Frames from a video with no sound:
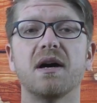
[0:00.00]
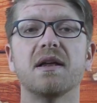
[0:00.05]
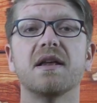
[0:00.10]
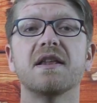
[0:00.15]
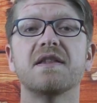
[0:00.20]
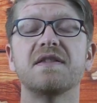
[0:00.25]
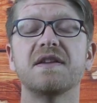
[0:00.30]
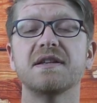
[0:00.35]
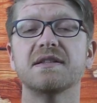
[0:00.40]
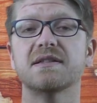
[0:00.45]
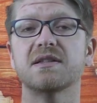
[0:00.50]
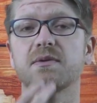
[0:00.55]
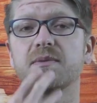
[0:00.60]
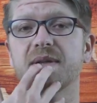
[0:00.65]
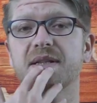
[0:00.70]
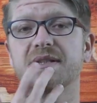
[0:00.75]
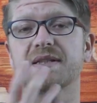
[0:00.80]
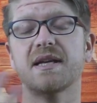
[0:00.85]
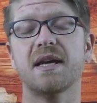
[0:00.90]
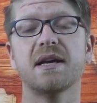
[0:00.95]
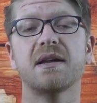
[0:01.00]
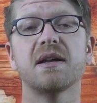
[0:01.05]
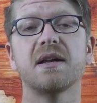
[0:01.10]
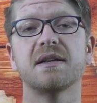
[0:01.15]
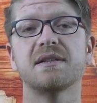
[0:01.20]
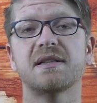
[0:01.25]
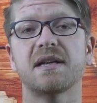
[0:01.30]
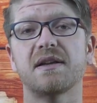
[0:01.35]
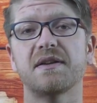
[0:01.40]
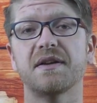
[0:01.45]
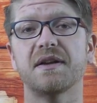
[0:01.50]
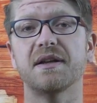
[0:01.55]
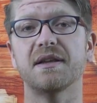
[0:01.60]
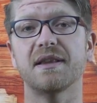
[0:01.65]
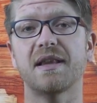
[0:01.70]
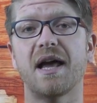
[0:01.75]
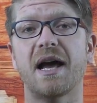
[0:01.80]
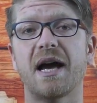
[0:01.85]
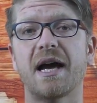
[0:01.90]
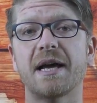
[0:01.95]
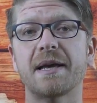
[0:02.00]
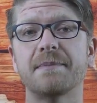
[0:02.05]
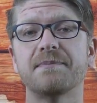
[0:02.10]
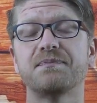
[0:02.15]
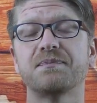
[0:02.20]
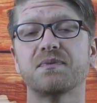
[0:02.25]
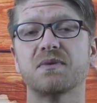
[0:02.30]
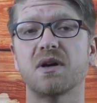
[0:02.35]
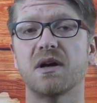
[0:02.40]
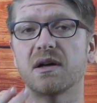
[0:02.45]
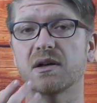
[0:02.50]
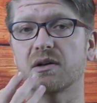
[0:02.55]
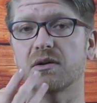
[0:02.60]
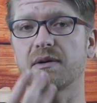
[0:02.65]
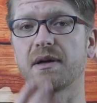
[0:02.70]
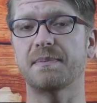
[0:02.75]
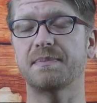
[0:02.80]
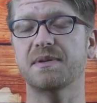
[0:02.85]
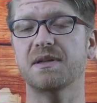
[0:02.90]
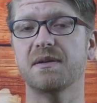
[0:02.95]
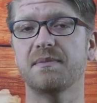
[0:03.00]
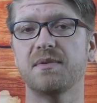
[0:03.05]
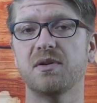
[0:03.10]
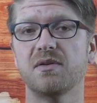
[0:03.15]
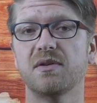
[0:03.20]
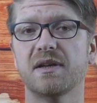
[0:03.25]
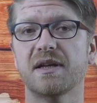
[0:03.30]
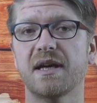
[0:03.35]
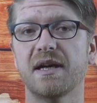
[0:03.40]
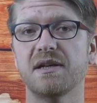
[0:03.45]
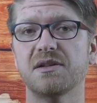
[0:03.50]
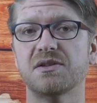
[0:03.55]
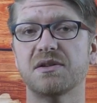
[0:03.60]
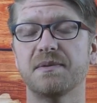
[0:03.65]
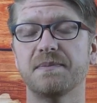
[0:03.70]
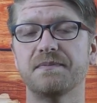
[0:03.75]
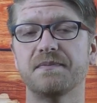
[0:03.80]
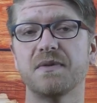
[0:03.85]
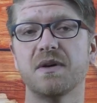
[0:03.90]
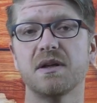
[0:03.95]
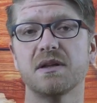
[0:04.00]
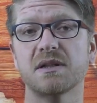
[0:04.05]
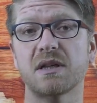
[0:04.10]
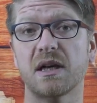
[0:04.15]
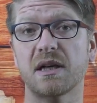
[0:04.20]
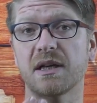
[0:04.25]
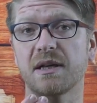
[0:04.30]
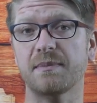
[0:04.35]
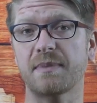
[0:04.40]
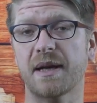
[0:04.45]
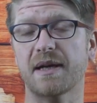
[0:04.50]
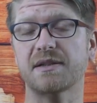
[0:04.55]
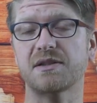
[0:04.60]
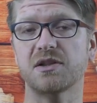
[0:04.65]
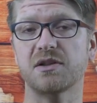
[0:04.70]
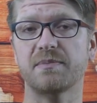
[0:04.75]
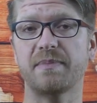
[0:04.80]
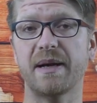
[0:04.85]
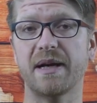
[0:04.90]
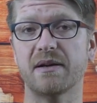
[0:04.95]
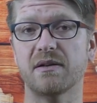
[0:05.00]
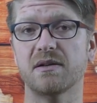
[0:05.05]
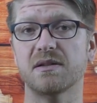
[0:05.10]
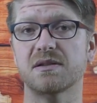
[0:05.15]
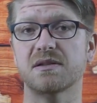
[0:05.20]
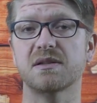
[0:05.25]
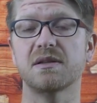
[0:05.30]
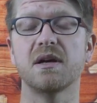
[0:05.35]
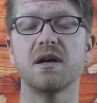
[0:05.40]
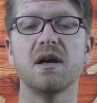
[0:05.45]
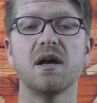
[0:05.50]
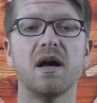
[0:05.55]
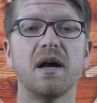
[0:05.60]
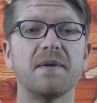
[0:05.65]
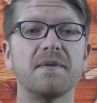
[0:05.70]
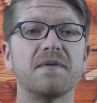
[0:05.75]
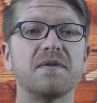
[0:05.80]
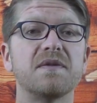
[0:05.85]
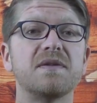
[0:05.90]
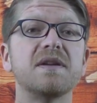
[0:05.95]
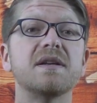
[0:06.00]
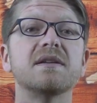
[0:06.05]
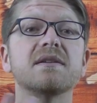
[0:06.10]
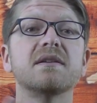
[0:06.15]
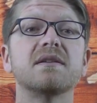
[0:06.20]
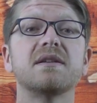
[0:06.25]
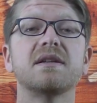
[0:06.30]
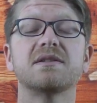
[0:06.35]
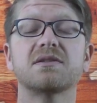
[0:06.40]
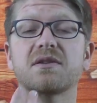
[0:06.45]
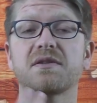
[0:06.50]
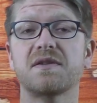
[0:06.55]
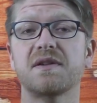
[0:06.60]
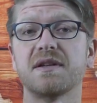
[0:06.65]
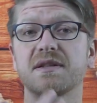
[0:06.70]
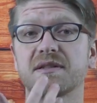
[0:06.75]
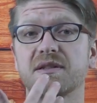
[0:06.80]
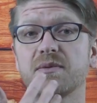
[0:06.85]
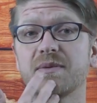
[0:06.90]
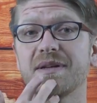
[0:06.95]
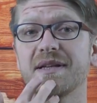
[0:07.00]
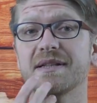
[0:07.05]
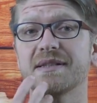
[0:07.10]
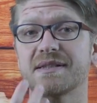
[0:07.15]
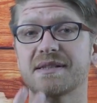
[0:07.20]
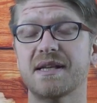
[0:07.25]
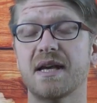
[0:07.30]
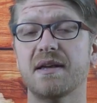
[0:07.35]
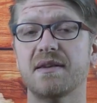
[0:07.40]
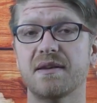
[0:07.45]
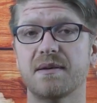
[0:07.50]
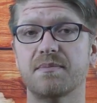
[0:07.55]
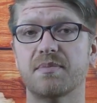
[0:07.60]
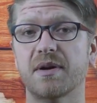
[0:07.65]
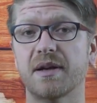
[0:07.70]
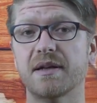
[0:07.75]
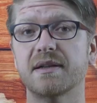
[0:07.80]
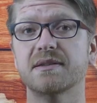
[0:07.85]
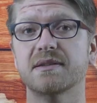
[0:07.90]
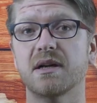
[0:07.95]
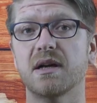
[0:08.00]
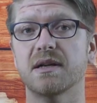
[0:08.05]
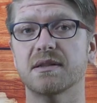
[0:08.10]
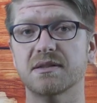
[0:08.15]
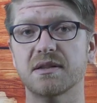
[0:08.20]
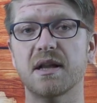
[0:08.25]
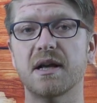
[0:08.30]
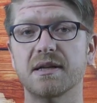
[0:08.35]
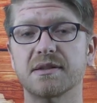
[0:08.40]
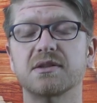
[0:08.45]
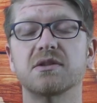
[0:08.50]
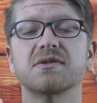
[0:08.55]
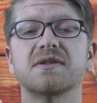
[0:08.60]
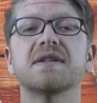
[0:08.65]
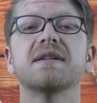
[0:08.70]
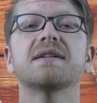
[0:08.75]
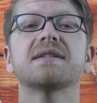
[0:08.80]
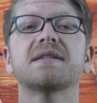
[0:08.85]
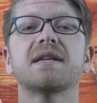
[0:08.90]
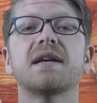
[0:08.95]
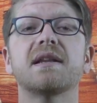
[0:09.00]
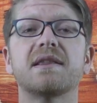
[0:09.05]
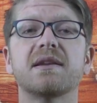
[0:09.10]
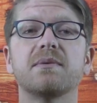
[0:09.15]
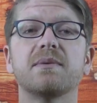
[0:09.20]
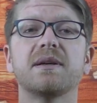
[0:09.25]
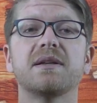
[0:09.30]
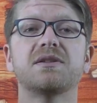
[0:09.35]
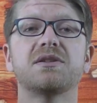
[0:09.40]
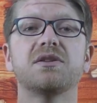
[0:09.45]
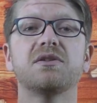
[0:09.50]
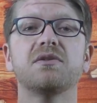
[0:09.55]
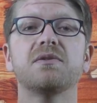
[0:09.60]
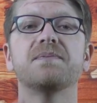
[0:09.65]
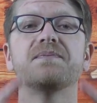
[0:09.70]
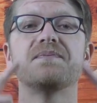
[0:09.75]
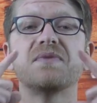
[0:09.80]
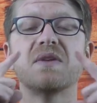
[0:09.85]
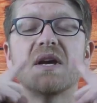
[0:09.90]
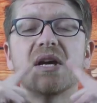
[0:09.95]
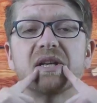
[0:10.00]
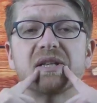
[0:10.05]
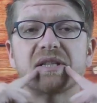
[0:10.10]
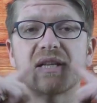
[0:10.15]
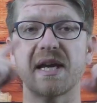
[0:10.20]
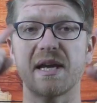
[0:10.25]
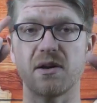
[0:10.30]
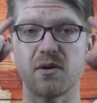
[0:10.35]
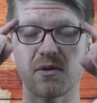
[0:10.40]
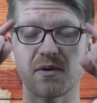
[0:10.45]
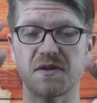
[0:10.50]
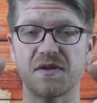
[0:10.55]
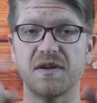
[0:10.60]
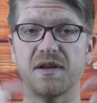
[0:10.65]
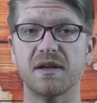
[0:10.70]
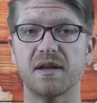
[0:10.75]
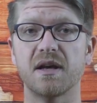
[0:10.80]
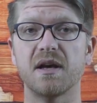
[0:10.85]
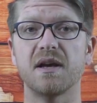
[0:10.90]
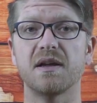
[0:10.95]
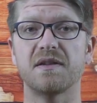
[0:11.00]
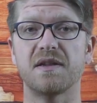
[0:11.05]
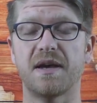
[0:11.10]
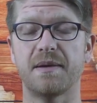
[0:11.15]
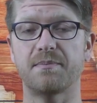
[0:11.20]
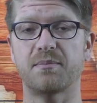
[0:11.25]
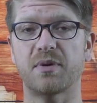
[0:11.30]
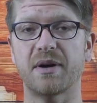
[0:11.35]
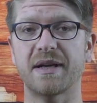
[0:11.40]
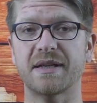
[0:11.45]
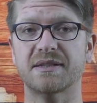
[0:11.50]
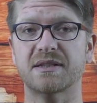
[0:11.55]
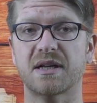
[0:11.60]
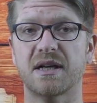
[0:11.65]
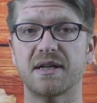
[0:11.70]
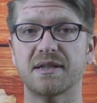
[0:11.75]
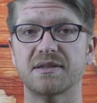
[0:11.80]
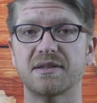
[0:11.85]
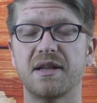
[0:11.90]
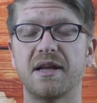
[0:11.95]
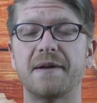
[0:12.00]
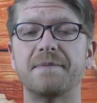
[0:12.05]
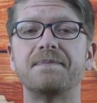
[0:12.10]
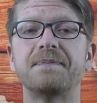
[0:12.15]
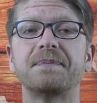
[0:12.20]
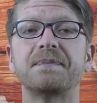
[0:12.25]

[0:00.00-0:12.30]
Things that we say, telling a lie, a corrupt communication, talking back to your parents. These are things that we say that breaks God's law. So sin is anything we do, say, or think that breaks God's law.